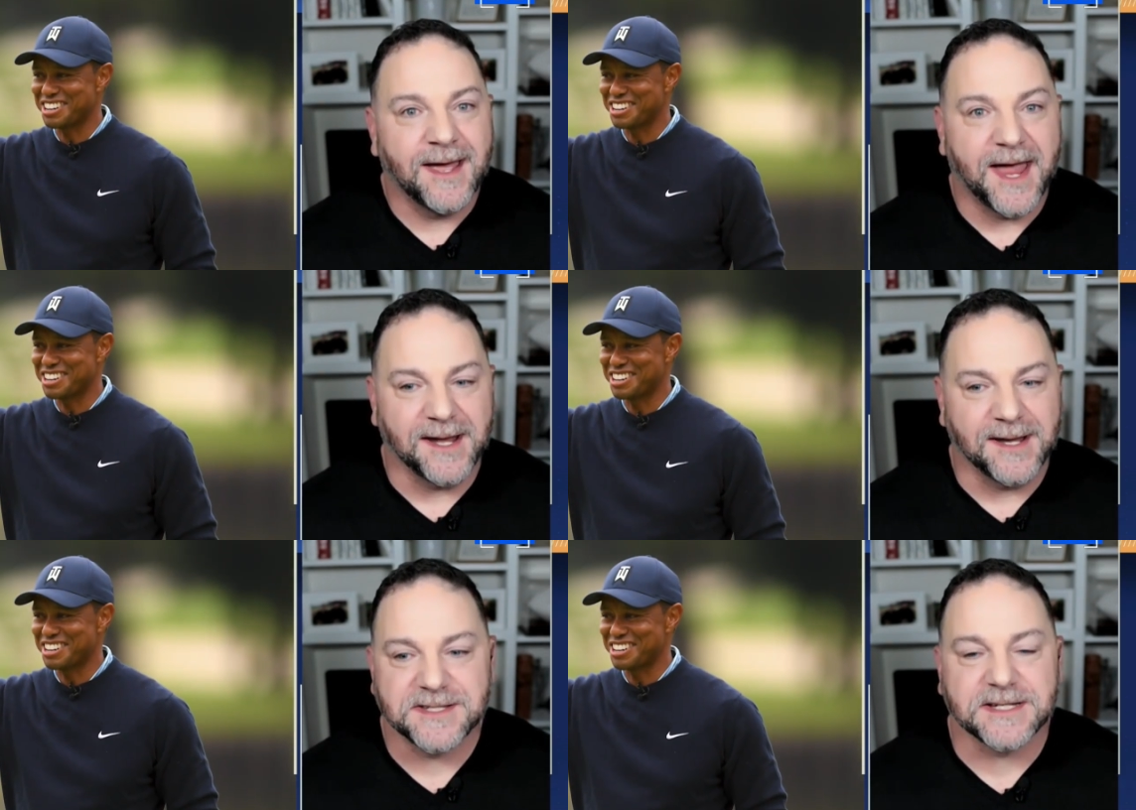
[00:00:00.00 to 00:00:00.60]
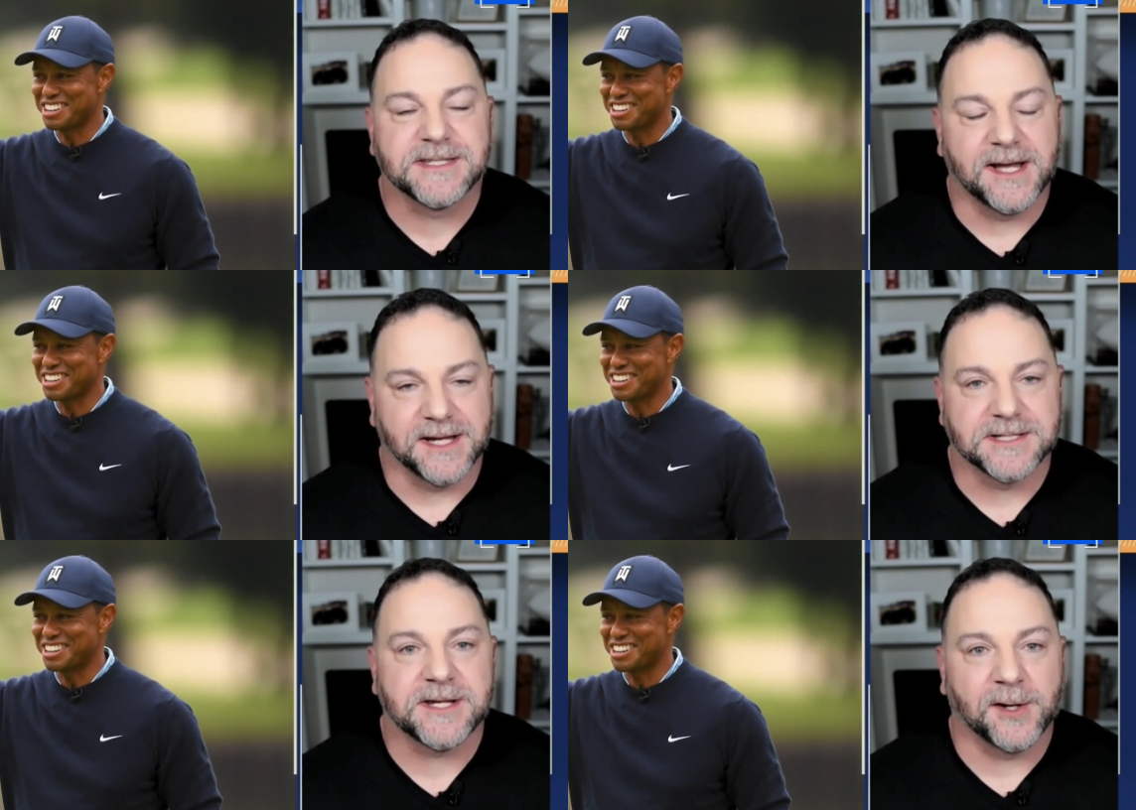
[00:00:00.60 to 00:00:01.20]
Speaker 1: and it's exciting.
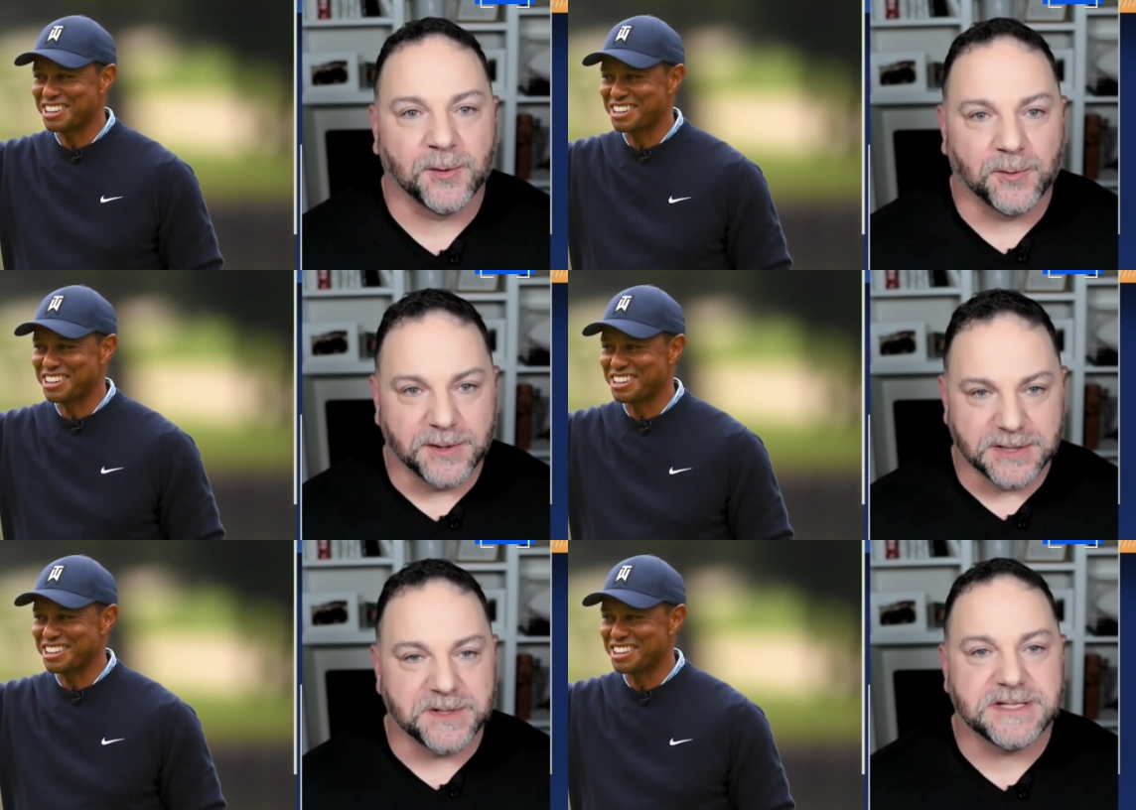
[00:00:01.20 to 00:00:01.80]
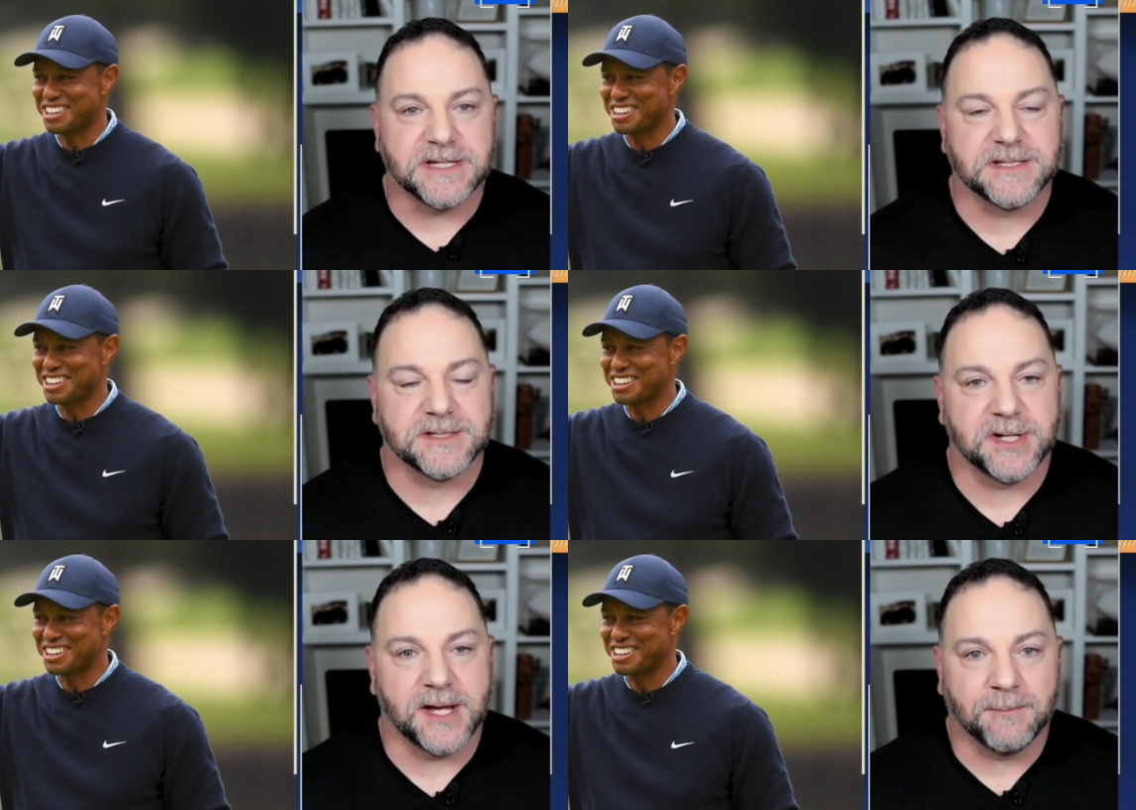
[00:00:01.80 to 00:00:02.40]
It's Tiger Woods. We see he's a
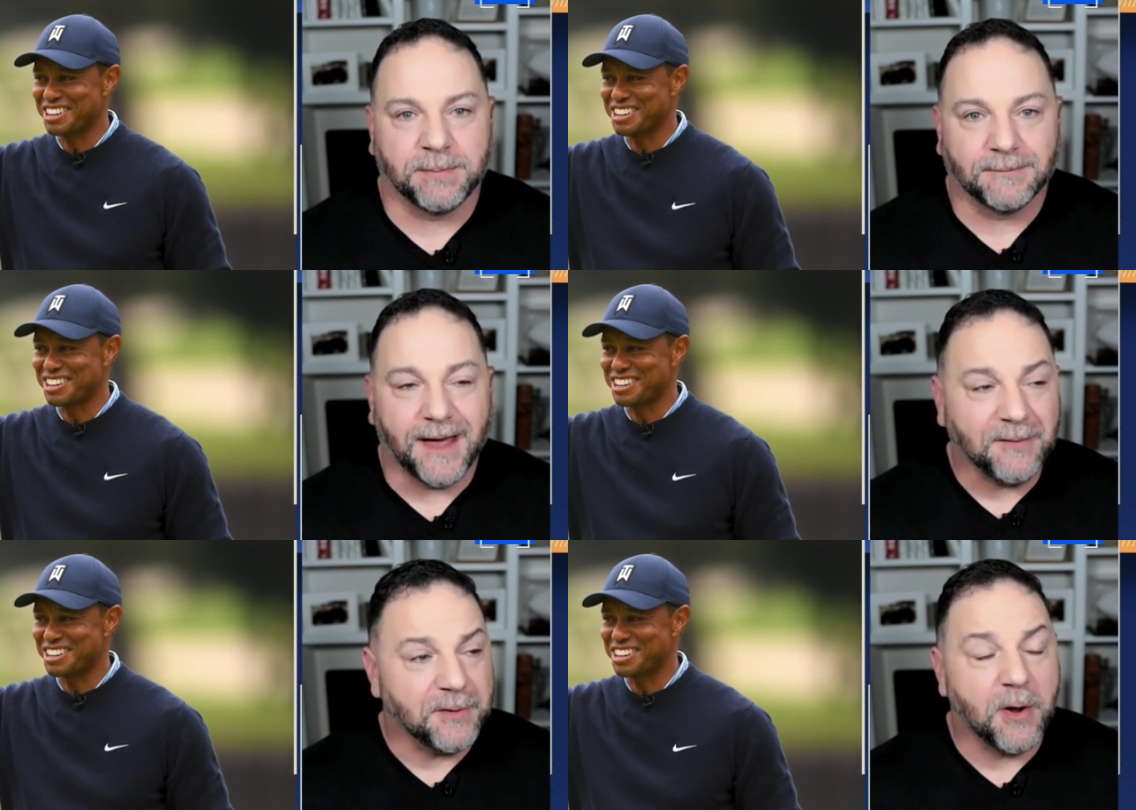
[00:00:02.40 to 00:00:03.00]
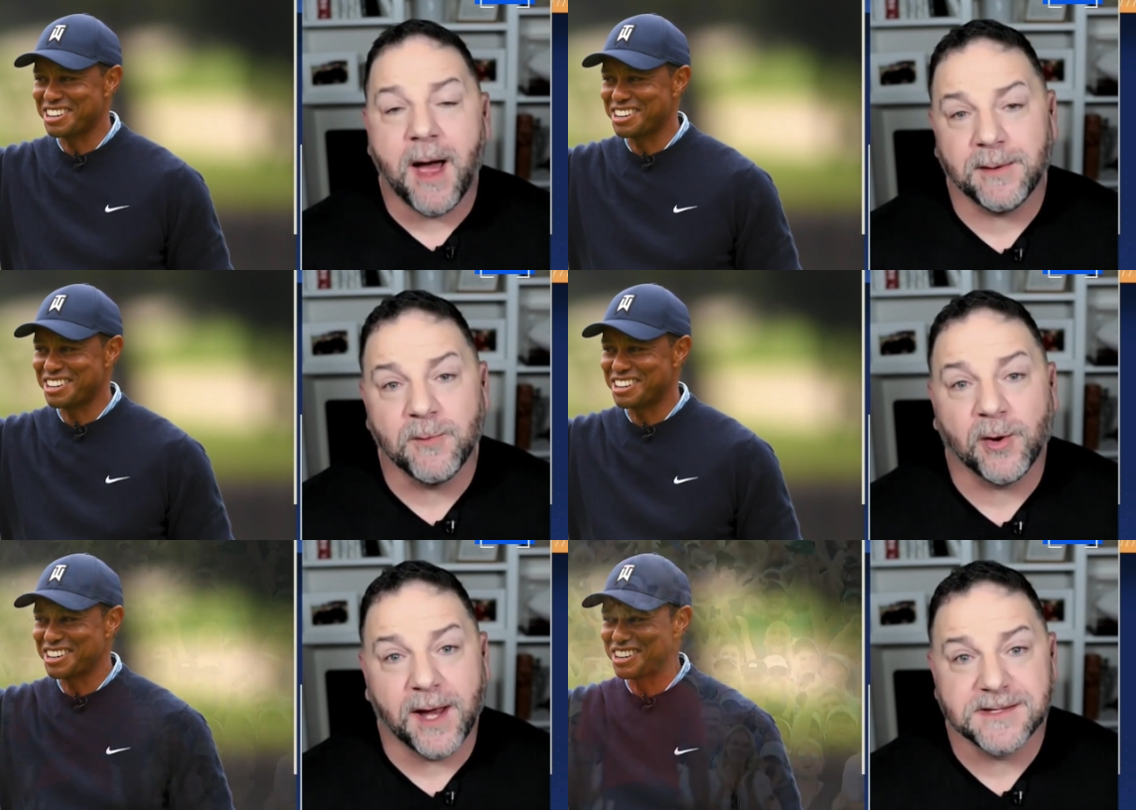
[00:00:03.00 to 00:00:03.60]
champ. I don't know how many
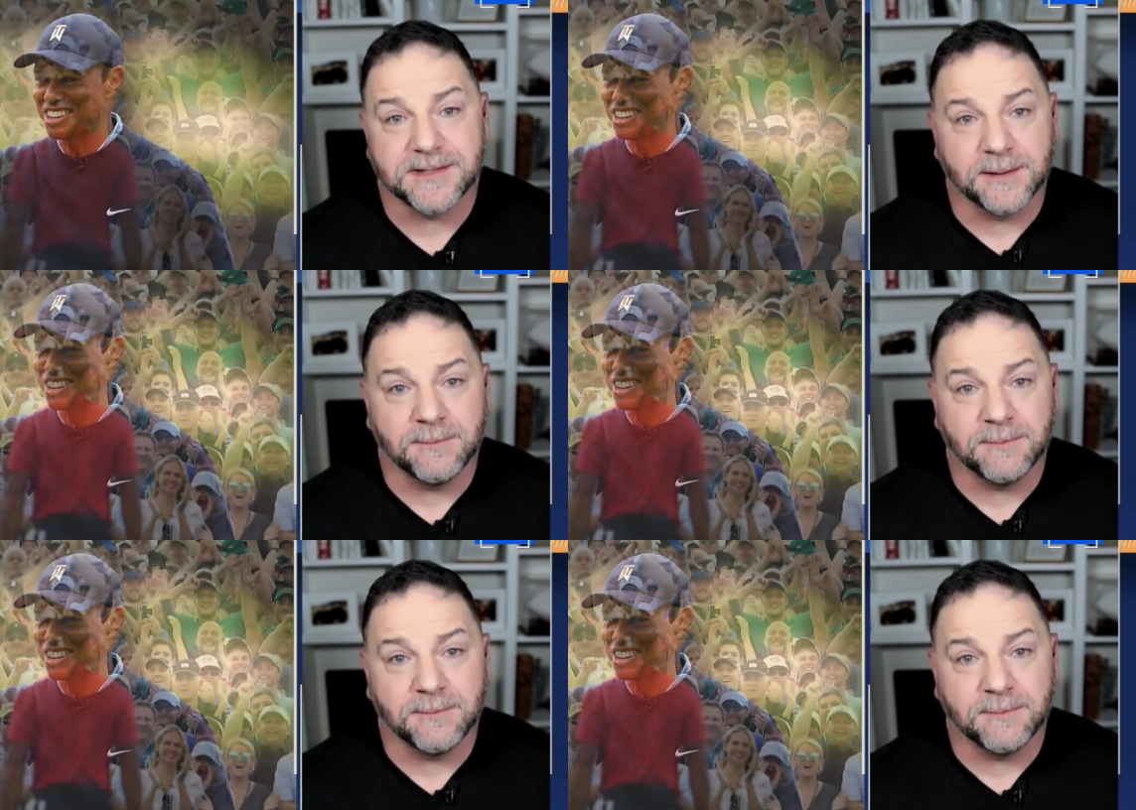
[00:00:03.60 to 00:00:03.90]
more he has in